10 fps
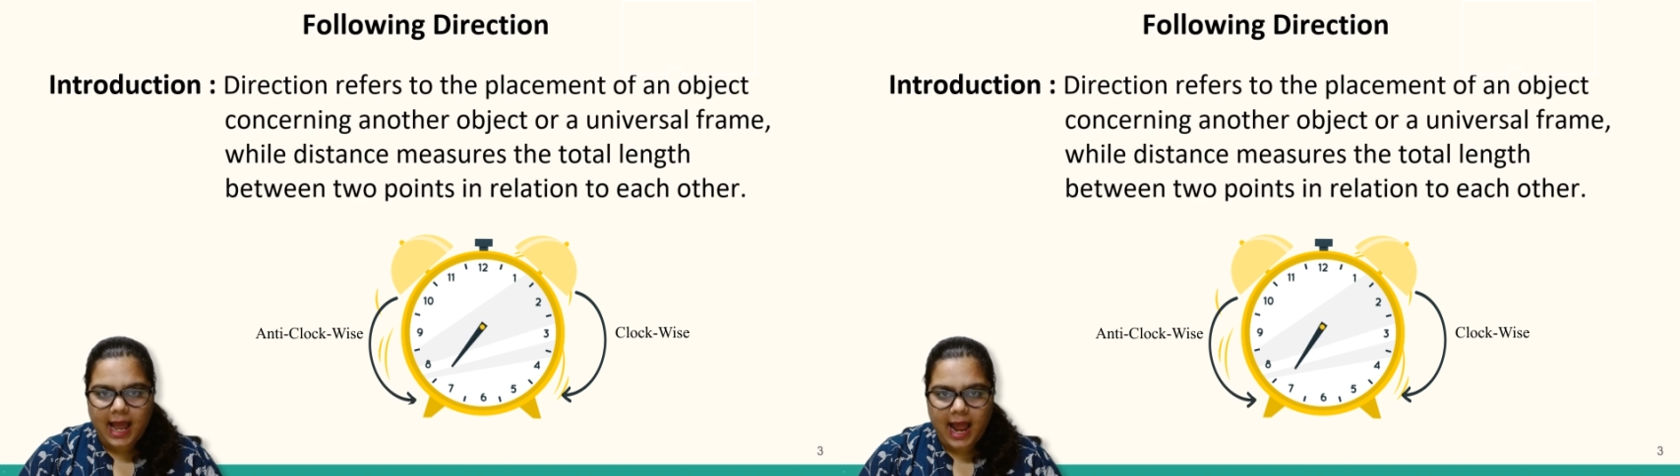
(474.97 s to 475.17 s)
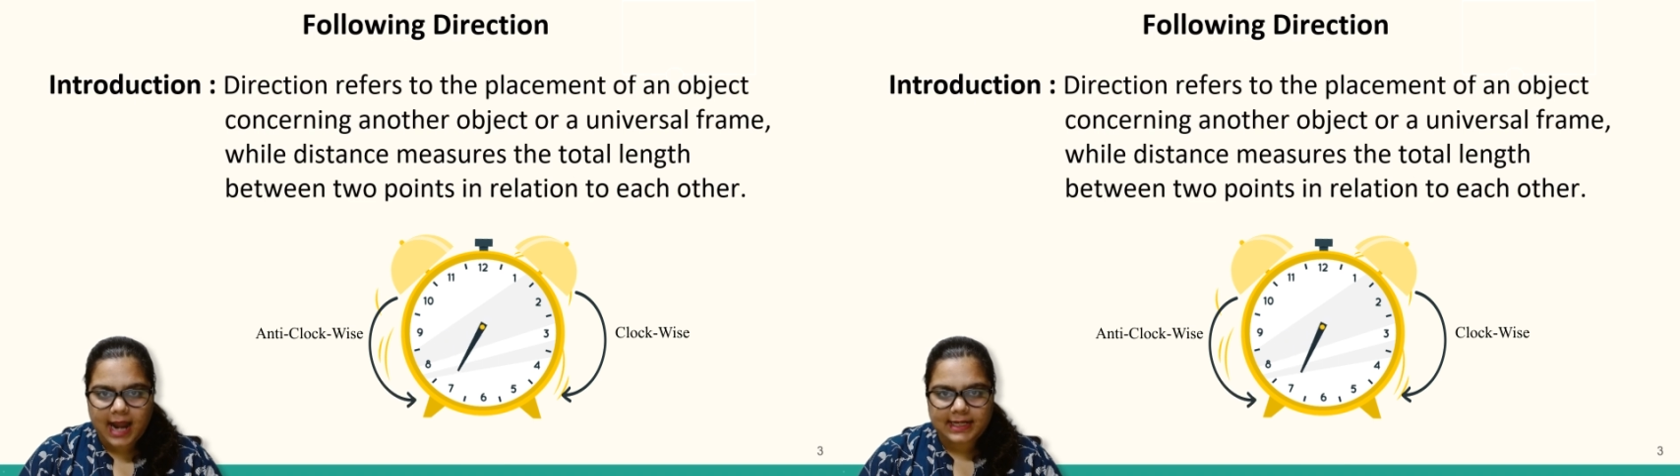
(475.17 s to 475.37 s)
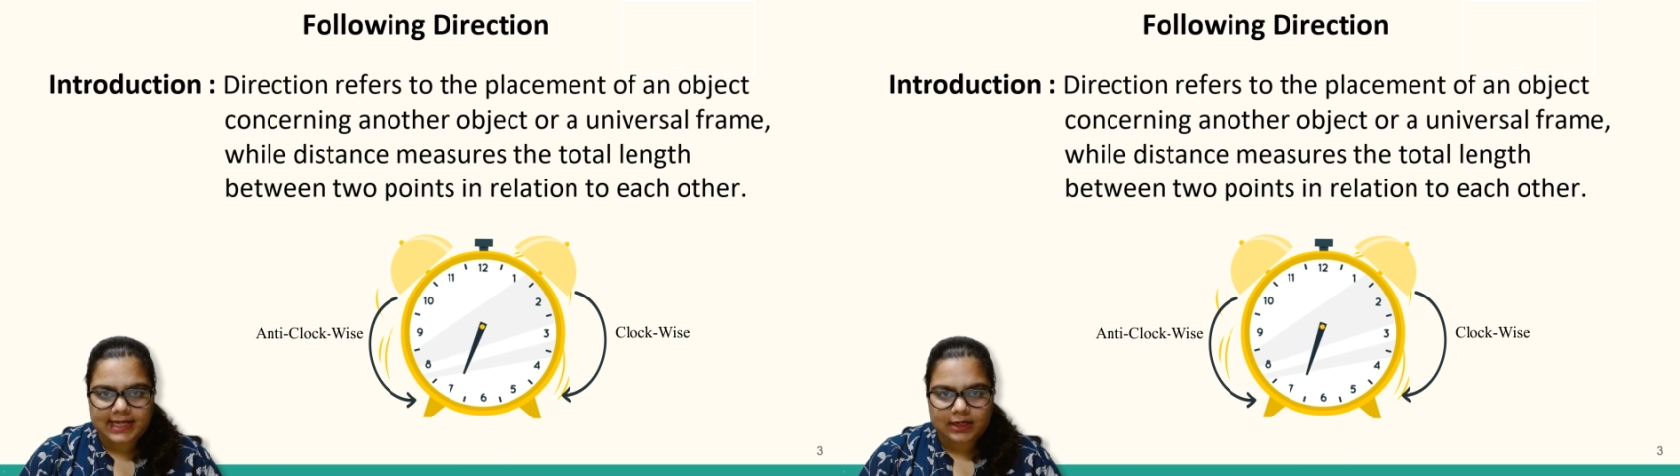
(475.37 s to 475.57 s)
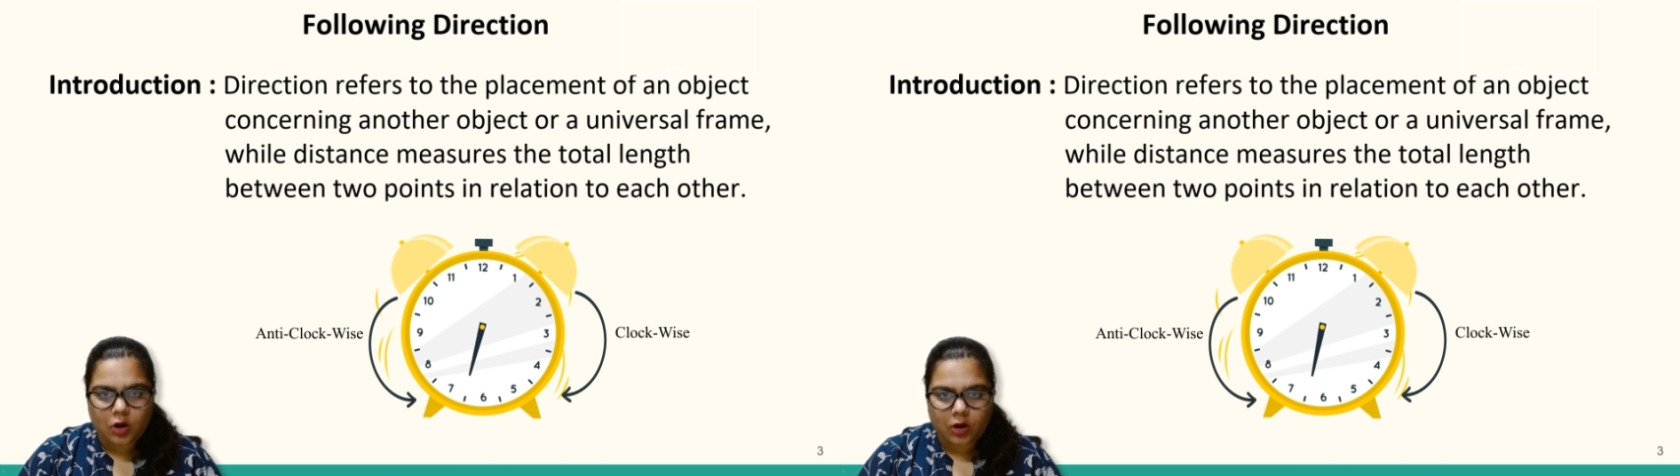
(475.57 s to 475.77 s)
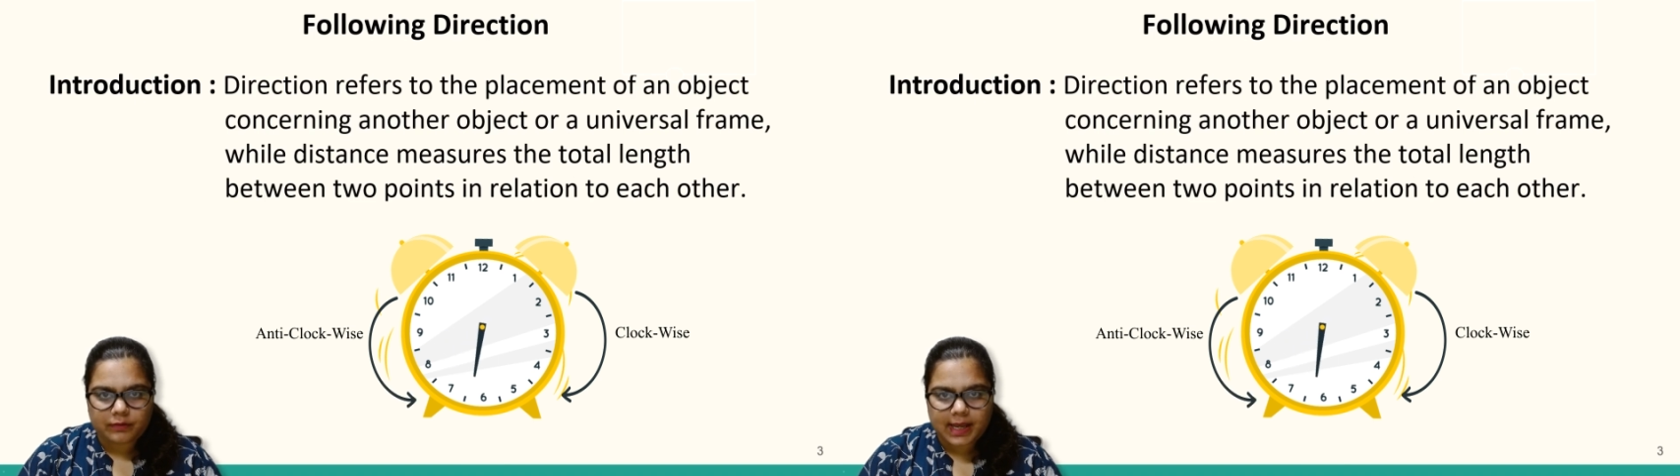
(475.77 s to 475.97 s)

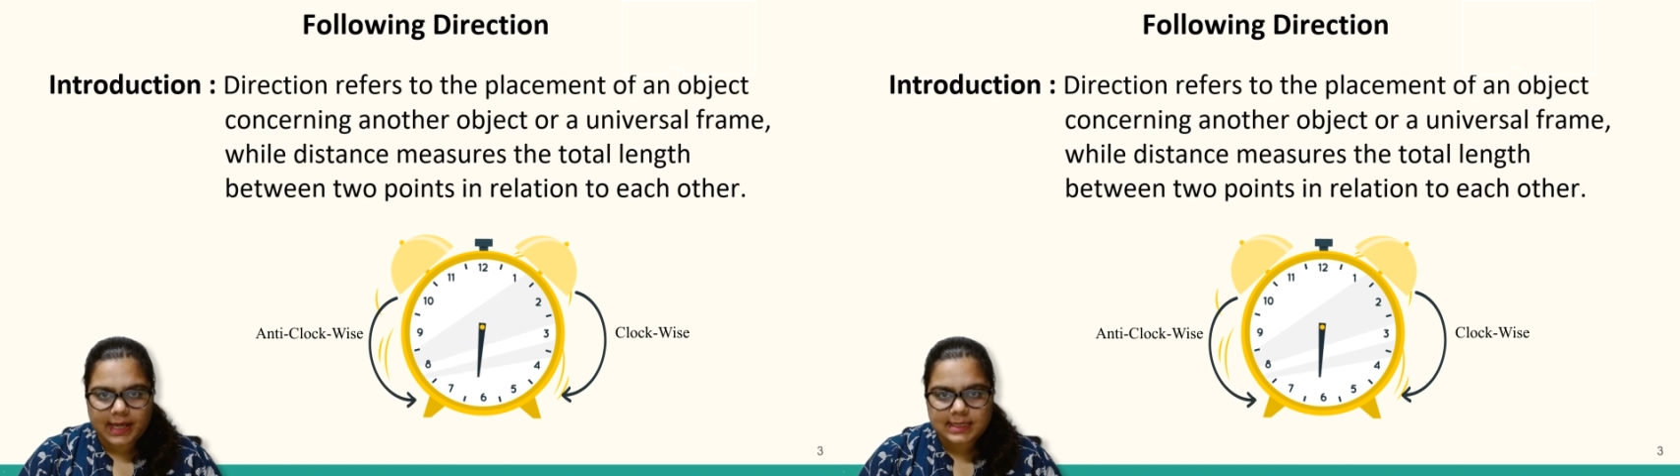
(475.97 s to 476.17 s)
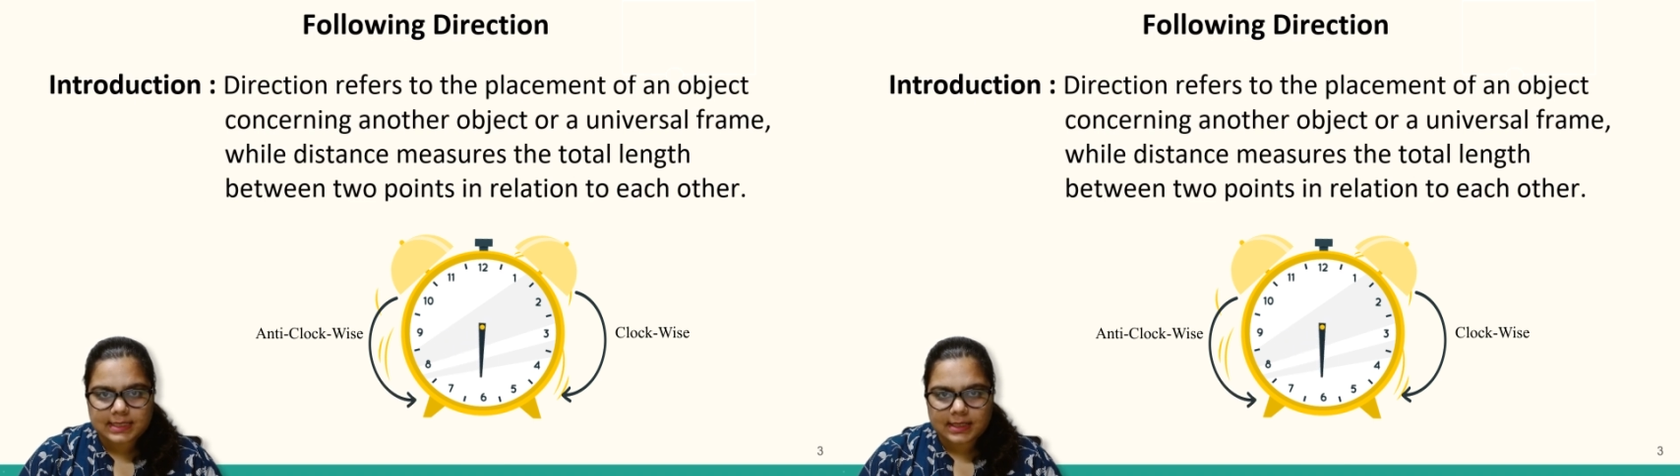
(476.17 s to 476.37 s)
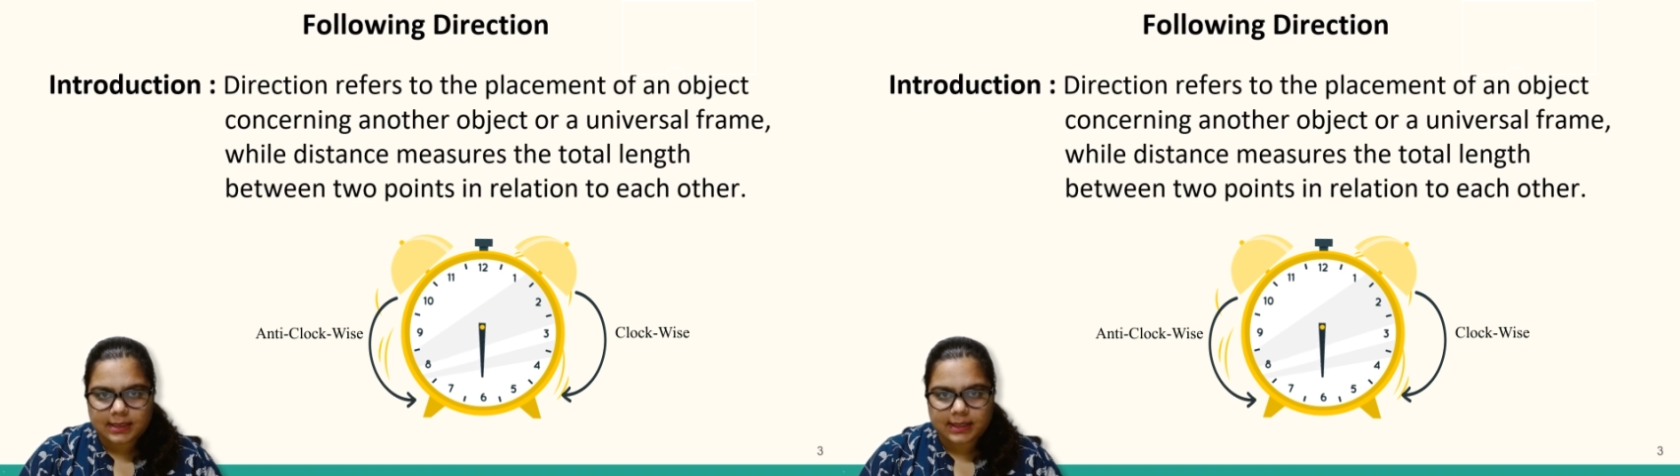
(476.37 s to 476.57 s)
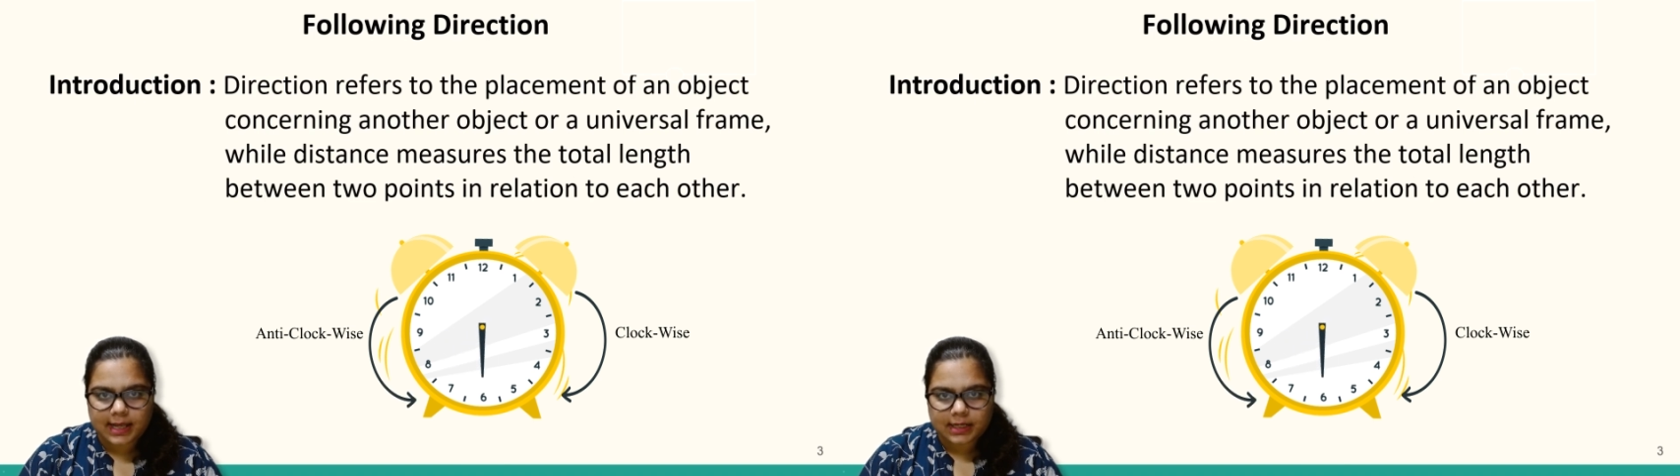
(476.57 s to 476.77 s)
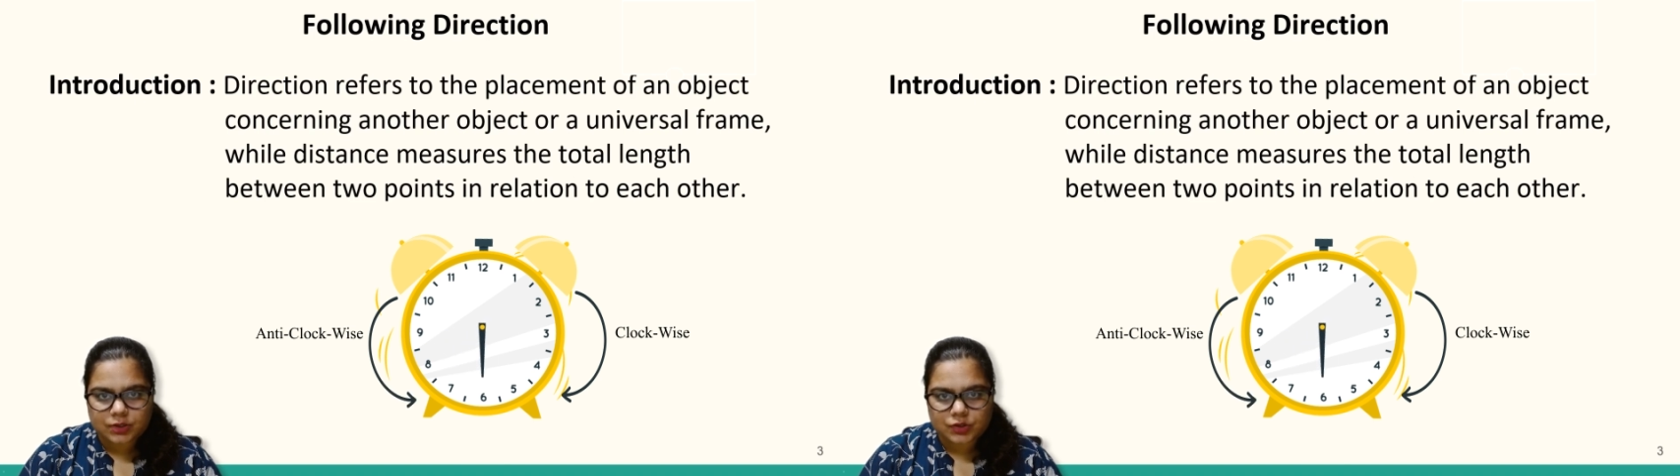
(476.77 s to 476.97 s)
anti-clockwise
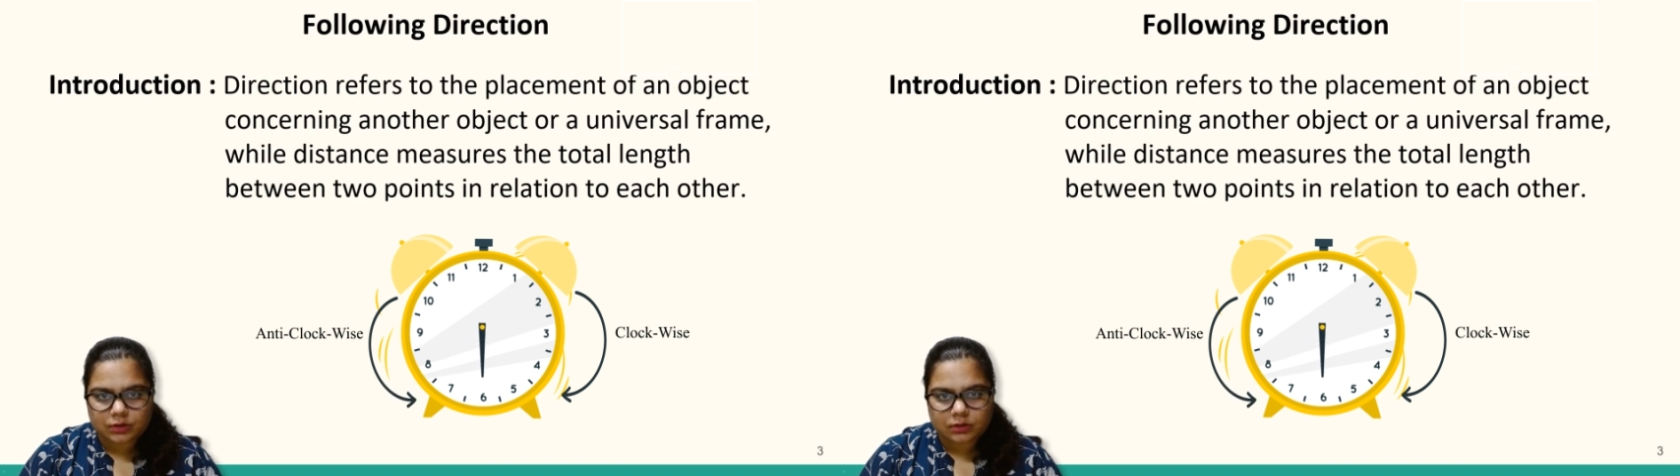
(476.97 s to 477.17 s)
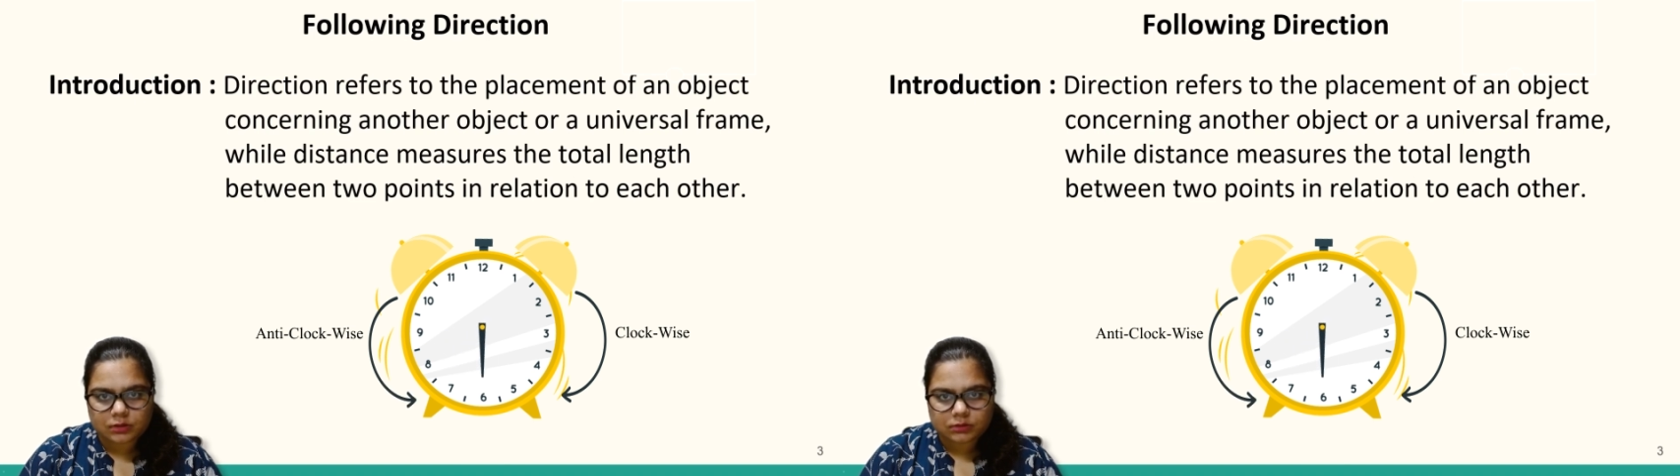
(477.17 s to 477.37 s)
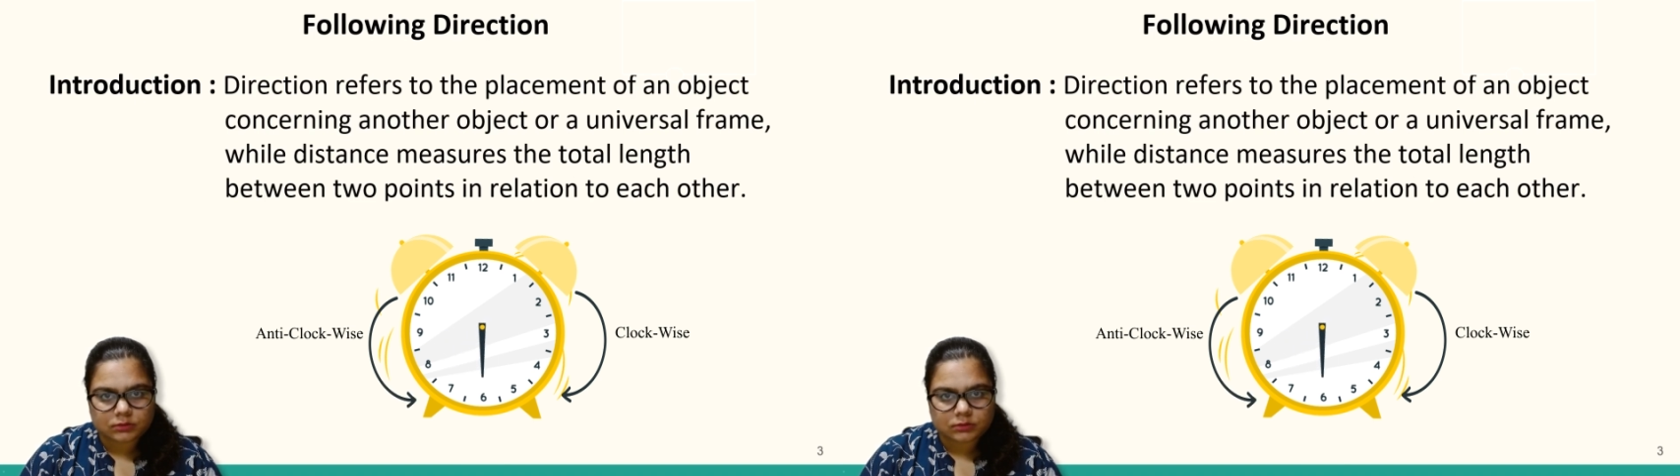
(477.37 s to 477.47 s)
direction.